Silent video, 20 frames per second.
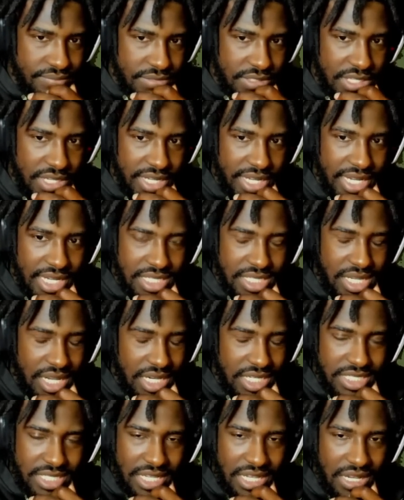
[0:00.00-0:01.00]
He get a
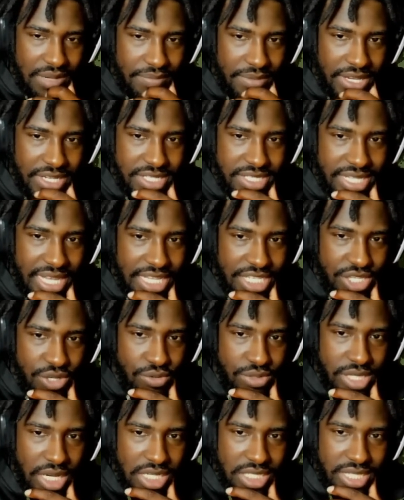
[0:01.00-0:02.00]
touchdown, man. He should have two
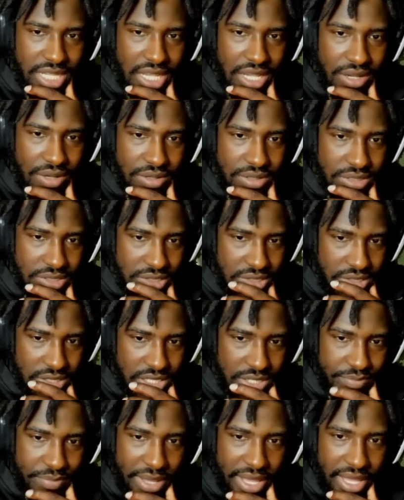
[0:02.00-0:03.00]
touchdowns.
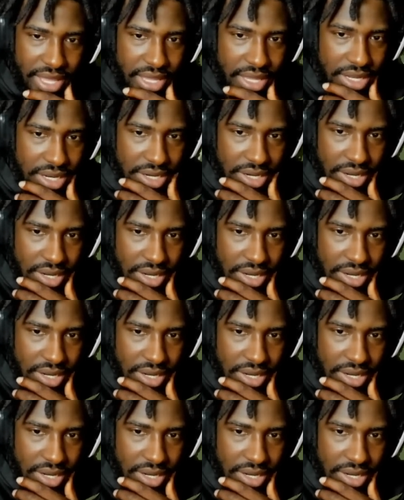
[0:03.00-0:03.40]
Bad.